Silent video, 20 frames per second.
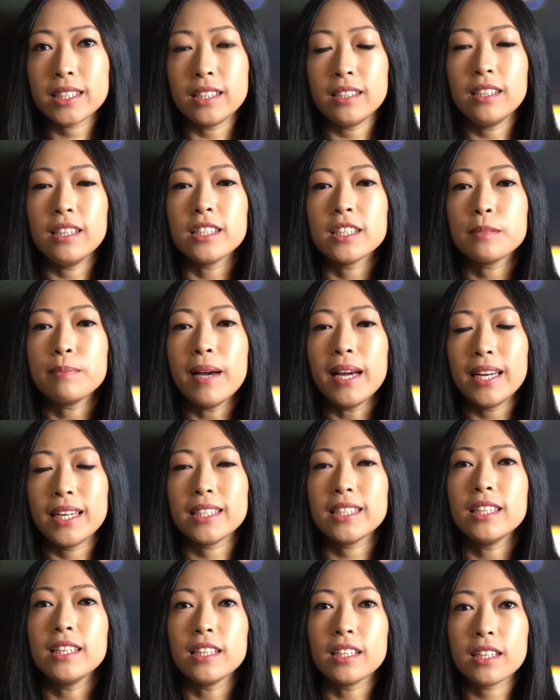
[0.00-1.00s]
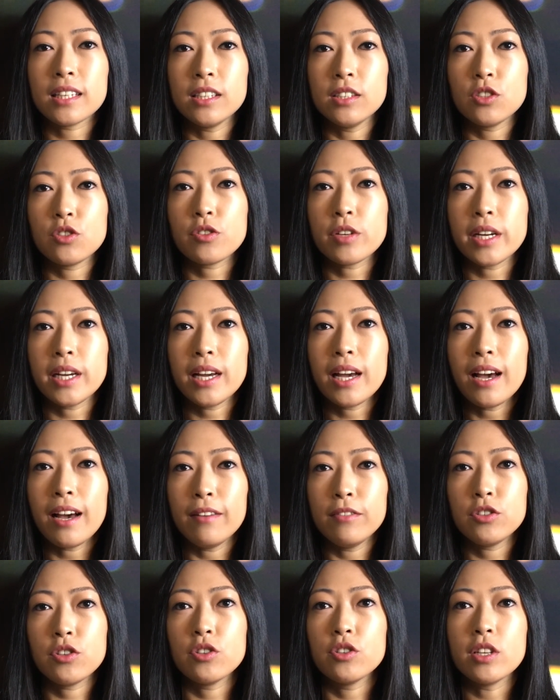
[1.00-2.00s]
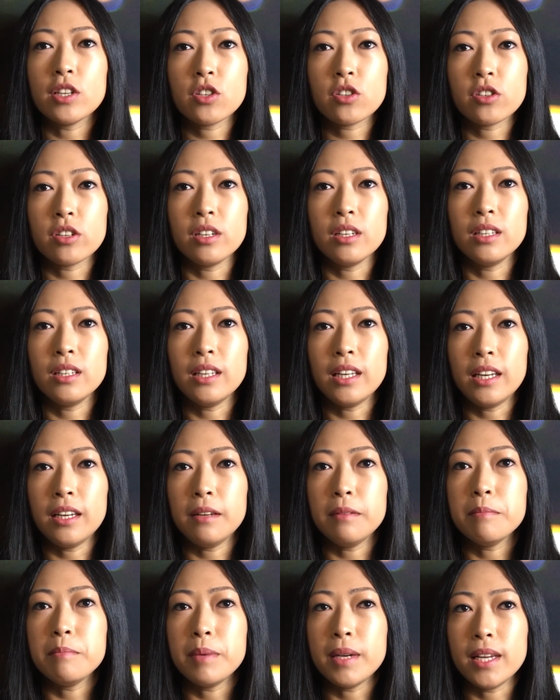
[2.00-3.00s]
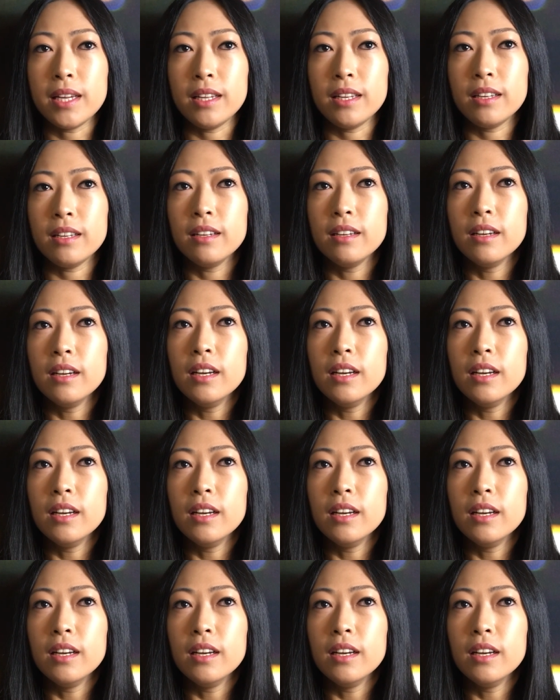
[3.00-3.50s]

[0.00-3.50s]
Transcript: and Hispanics in the country have traditionally been.